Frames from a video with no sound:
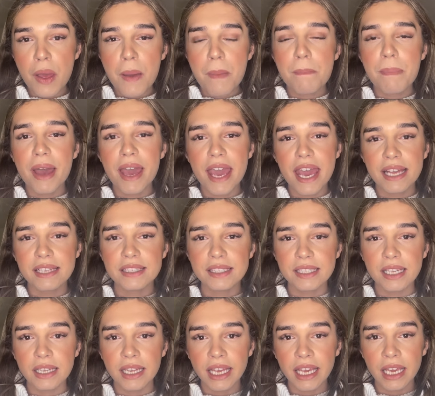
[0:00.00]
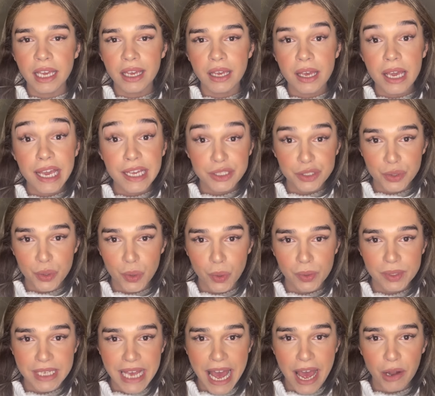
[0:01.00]
but instantly it's cooled
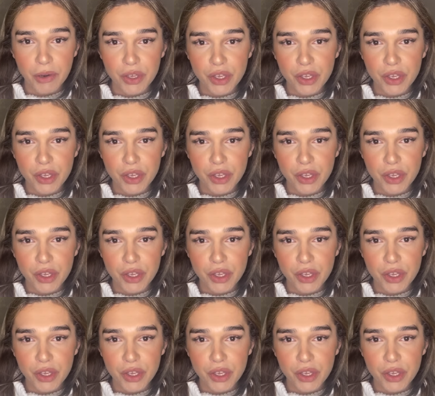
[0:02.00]
down.